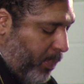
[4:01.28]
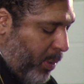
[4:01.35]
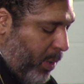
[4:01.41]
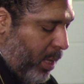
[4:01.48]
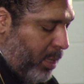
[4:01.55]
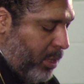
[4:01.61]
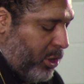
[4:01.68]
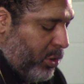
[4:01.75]

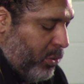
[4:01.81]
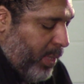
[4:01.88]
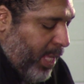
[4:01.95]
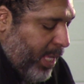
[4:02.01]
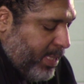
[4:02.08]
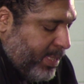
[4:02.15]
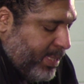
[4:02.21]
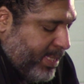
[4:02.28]
upon to
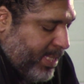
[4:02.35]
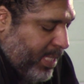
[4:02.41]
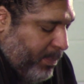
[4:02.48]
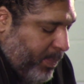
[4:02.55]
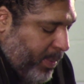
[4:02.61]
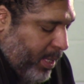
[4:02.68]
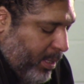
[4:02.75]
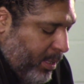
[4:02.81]

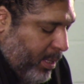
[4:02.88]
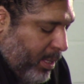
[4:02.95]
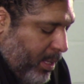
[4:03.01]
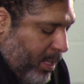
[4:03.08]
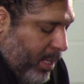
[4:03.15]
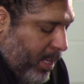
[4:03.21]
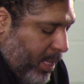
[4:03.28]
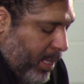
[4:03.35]
exhibit
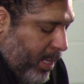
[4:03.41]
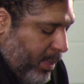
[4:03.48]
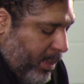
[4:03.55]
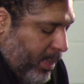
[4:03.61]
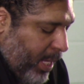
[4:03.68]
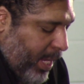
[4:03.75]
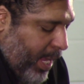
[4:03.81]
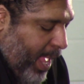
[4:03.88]

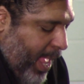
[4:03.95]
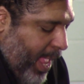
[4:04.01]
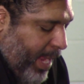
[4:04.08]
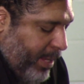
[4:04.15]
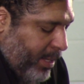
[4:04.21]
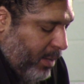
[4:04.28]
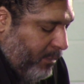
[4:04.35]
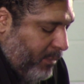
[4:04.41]
the
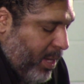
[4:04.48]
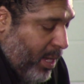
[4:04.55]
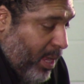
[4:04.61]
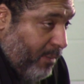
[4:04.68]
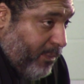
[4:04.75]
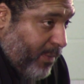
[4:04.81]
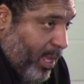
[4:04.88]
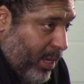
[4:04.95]
kind of
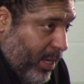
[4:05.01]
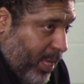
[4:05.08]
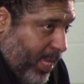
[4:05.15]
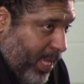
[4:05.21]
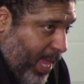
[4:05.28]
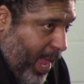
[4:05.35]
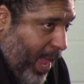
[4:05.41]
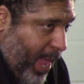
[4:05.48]
loving
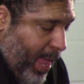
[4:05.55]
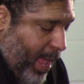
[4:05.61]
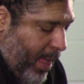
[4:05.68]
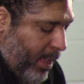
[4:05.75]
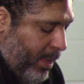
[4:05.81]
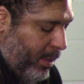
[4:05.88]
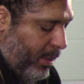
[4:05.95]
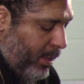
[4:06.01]

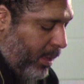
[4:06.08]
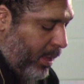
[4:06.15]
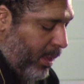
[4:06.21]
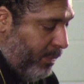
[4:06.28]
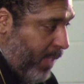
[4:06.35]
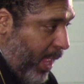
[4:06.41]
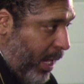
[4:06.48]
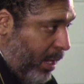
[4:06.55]
care
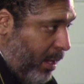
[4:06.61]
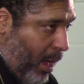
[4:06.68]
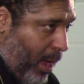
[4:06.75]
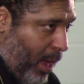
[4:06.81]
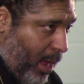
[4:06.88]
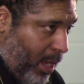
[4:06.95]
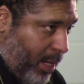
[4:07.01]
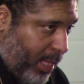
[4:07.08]
that
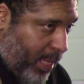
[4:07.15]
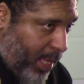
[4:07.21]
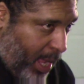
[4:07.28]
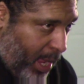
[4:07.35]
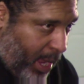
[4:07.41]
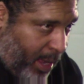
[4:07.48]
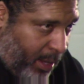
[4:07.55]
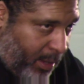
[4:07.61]
God
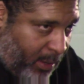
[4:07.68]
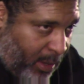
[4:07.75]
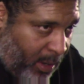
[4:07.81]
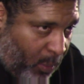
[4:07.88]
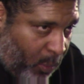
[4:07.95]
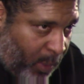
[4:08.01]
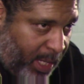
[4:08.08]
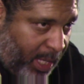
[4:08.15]

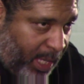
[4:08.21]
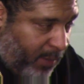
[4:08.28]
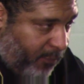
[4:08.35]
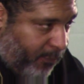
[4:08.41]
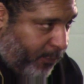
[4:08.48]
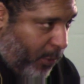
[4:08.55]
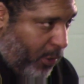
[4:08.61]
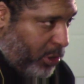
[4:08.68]
cared when
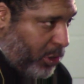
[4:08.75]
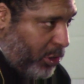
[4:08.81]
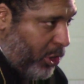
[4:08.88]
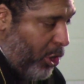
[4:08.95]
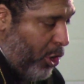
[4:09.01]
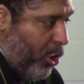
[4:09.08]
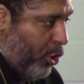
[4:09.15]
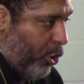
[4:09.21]
He
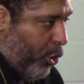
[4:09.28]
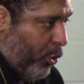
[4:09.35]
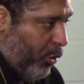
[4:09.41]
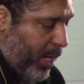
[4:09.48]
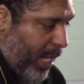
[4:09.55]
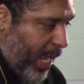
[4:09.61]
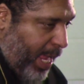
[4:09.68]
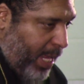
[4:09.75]
first
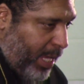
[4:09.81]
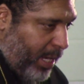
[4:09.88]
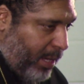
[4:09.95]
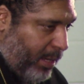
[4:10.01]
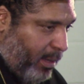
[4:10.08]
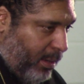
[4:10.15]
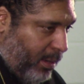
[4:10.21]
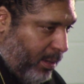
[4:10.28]

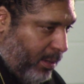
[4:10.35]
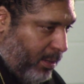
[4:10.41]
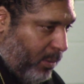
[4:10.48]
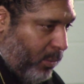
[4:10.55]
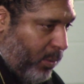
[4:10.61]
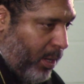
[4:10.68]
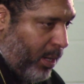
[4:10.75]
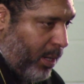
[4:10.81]
created
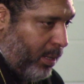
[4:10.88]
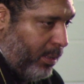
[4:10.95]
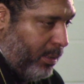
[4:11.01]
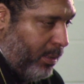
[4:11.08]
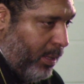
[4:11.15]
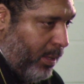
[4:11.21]
the world.